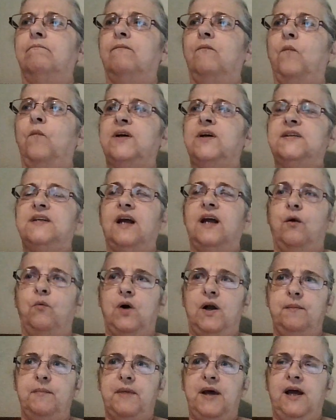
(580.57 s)
ones that I
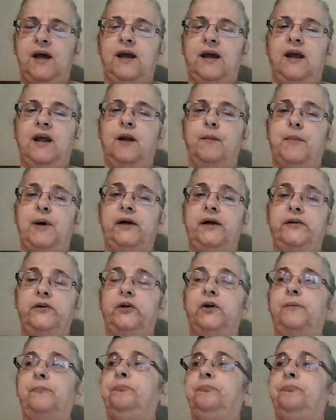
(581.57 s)
want to make in a binder.